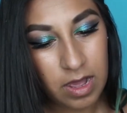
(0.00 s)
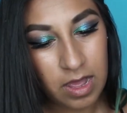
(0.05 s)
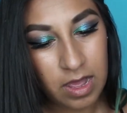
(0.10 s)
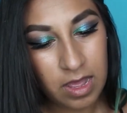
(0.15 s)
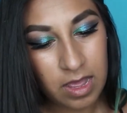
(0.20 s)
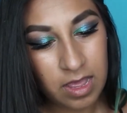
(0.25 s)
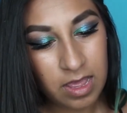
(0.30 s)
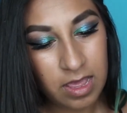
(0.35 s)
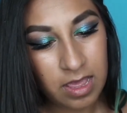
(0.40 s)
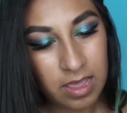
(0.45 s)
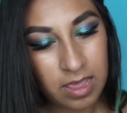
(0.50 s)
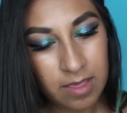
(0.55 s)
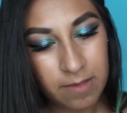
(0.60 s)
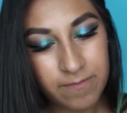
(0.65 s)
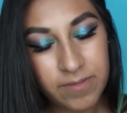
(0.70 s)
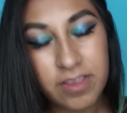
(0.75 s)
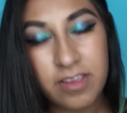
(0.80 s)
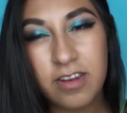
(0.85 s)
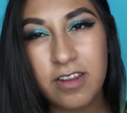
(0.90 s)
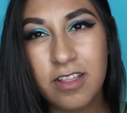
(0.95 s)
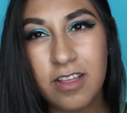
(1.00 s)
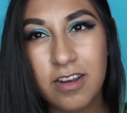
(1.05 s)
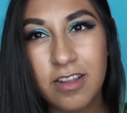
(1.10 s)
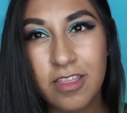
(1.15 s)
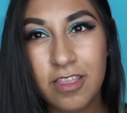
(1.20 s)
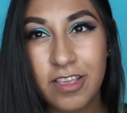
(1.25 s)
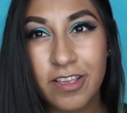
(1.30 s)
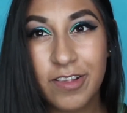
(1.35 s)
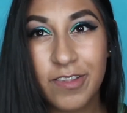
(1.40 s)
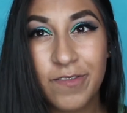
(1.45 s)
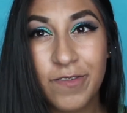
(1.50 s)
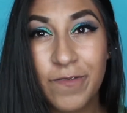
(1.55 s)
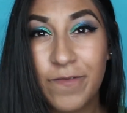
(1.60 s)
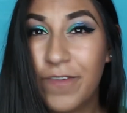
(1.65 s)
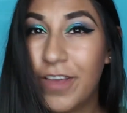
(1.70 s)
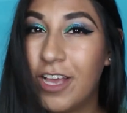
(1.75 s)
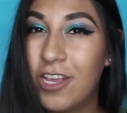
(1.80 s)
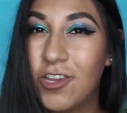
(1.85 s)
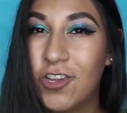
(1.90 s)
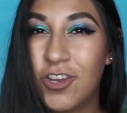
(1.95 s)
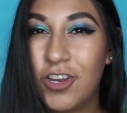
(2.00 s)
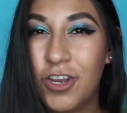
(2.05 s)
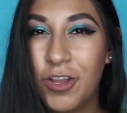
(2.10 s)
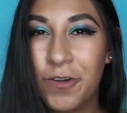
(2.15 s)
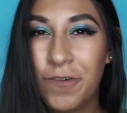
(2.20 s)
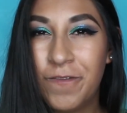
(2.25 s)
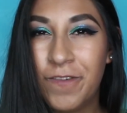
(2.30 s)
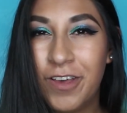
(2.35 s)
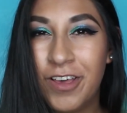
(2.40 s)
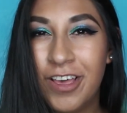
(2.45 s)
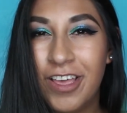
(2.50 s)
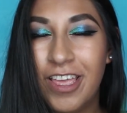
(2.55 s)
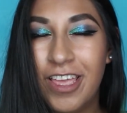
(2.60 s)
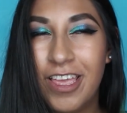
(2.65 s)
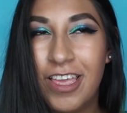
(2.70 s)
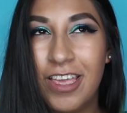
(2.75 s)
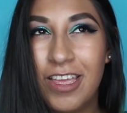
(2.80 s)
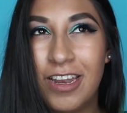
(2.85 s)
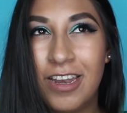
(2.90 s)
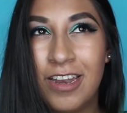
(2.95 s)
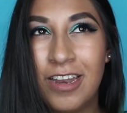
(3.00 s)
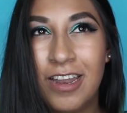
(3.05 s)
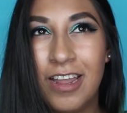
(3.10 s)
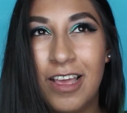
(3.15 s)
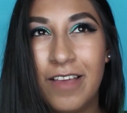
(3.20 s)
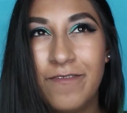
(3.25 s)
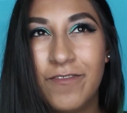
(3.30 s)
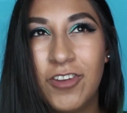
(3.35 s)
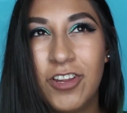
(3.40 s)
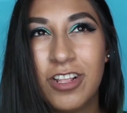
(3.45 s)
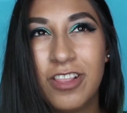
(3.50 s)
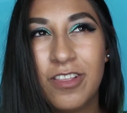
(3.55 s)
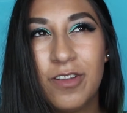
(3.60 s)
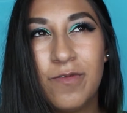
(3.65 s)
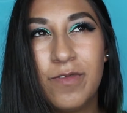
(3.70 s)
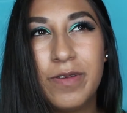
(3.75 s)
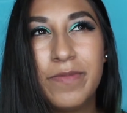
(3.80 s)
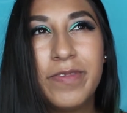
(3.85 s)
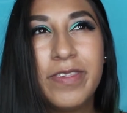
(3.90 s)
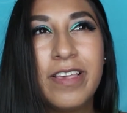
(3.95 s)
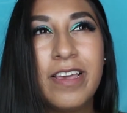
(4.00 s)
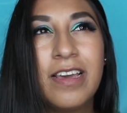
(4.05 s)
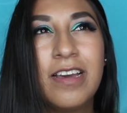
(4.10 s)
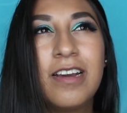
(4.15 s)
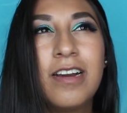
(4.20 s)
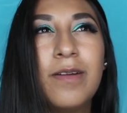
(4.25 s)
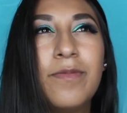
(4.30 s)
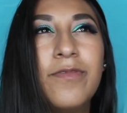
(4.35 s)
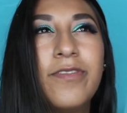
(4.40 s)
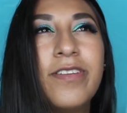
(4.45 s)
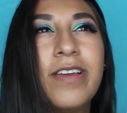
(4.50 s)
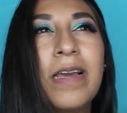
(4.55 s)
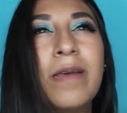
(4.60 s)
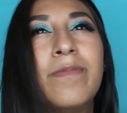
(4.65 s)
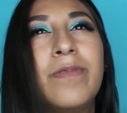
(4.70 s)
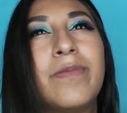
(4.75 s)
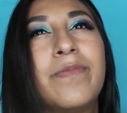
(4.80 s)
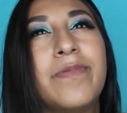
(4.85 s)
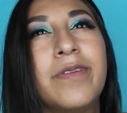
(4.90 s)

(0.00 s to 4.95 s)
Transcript: I have seen a lot of things from Fashion Nova and I've checked their website a couple times,